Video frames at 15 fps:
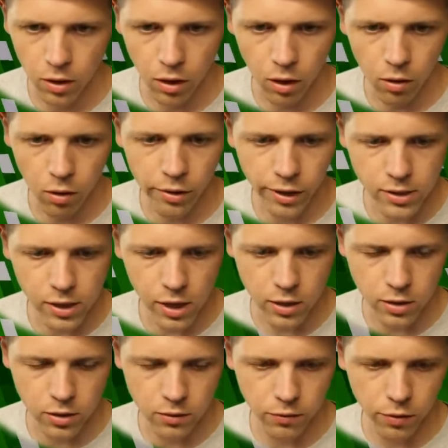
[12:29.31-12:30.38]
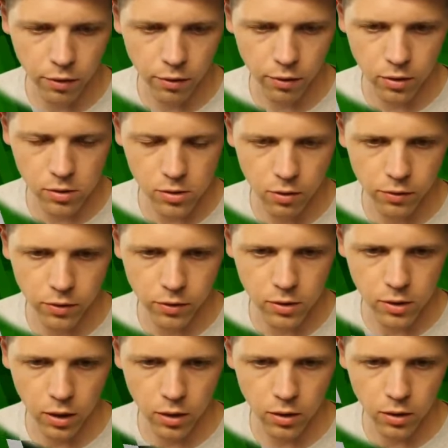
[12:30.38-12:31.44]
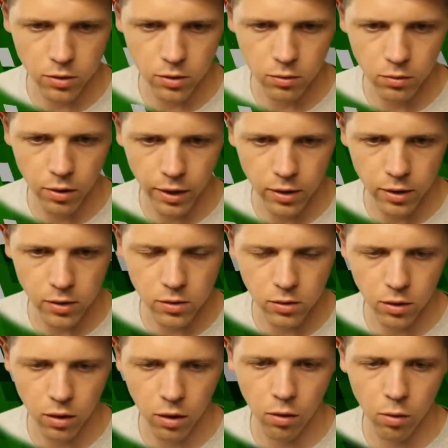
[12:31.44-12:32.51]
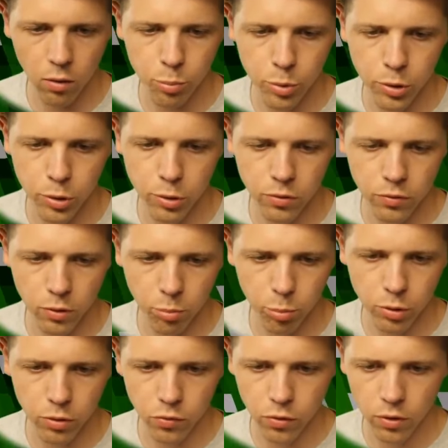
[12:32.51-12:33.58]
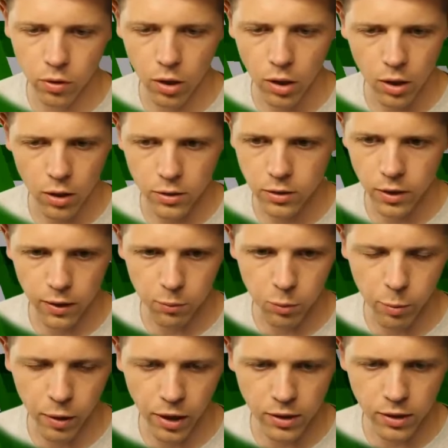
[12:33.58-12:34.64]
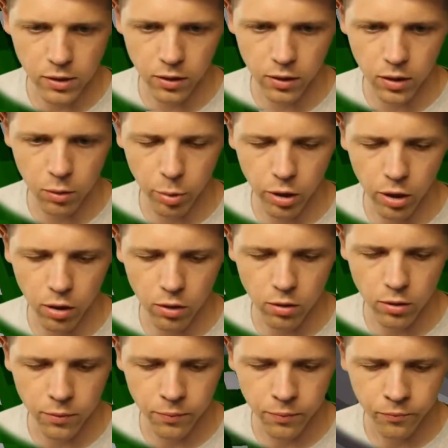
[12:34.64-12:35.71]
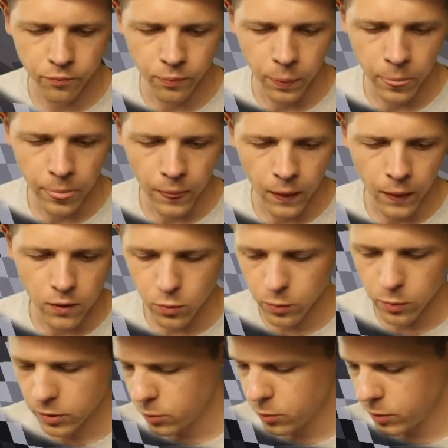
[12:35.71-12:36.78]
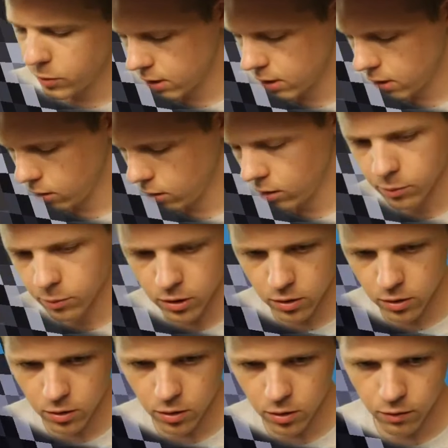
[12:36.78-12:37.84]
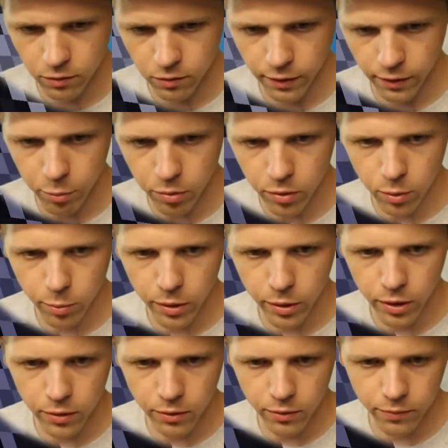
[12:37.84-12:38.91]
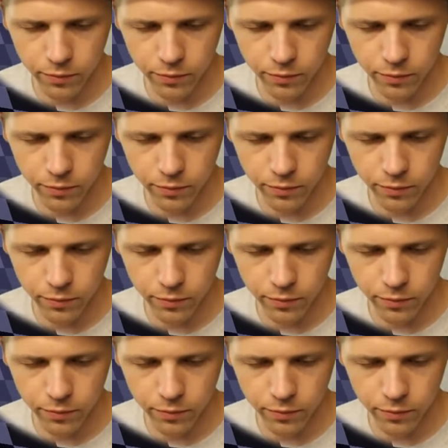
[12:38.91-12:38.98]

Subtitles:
Oh, that's actually very self-contained too. That is, oh, beautiful, beautiful. It's not going to be bad to clean up at all. So as you can see, let me just fly up a little bit here.